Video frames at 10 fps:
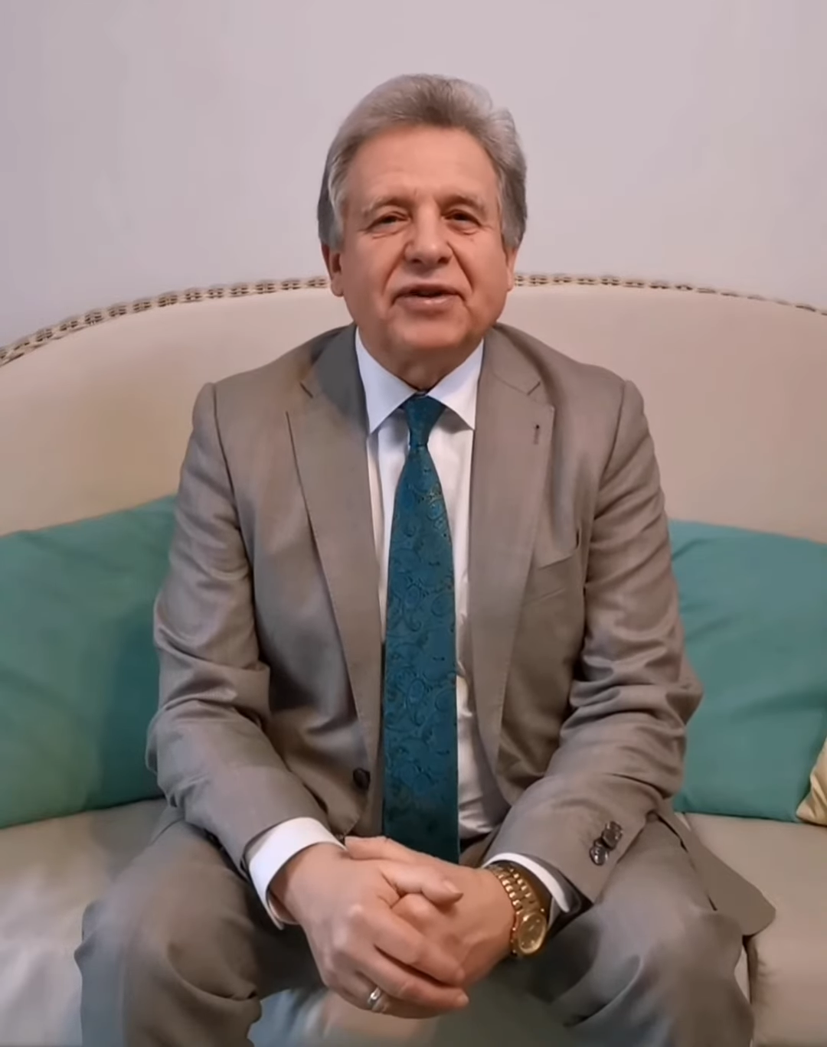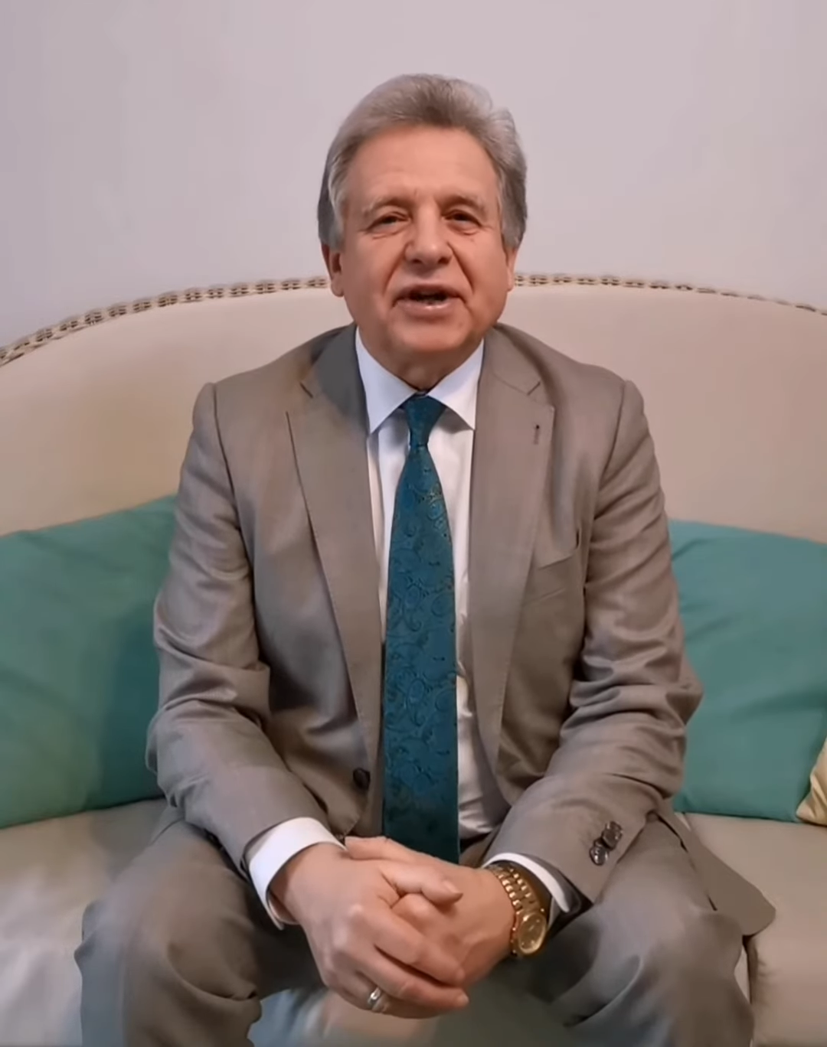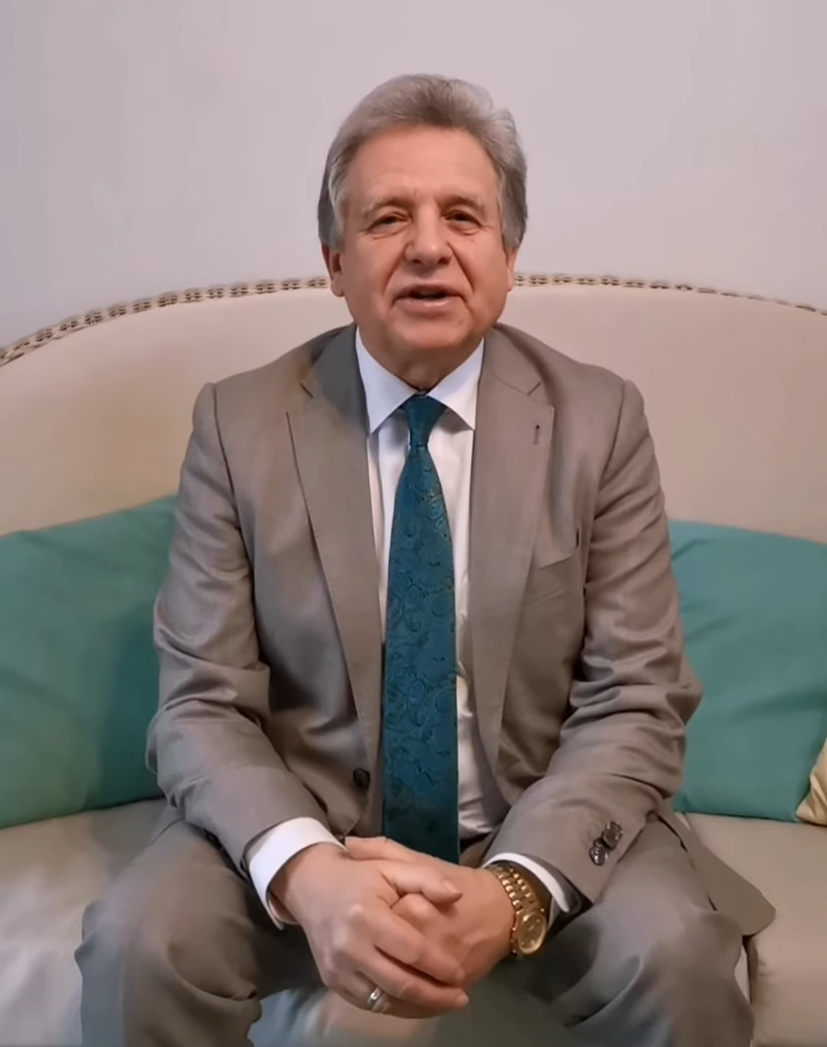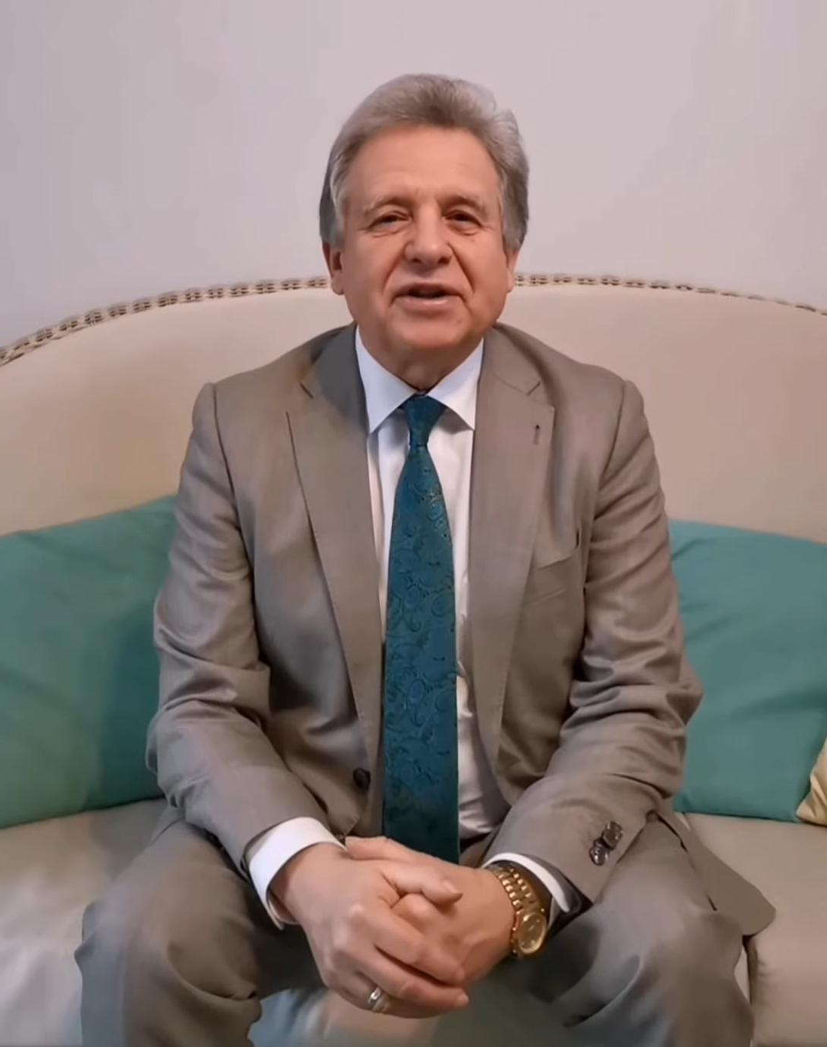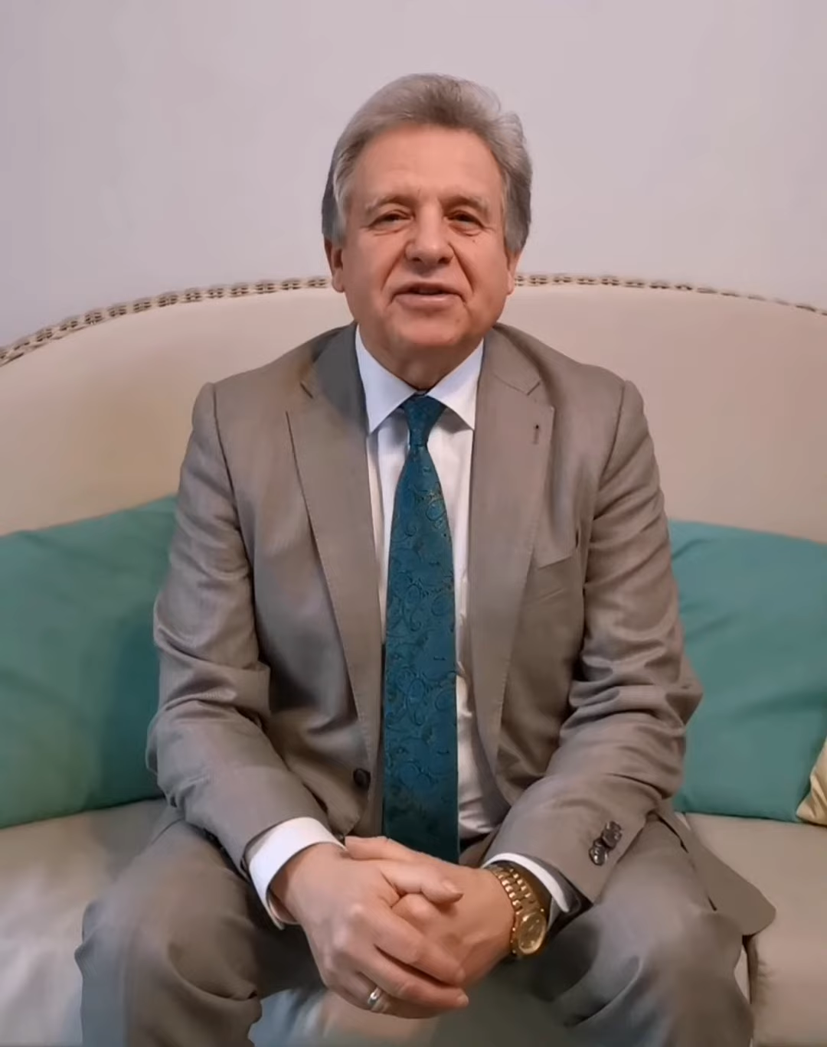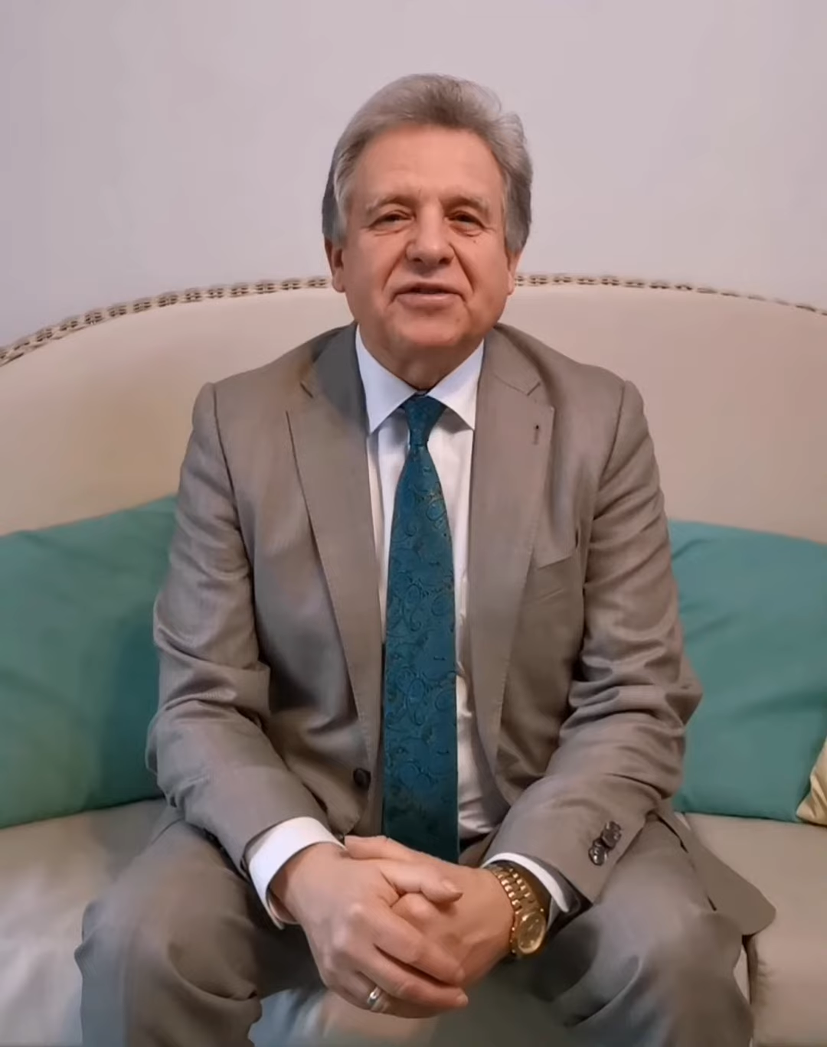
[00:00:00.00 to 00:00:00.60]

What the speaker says: very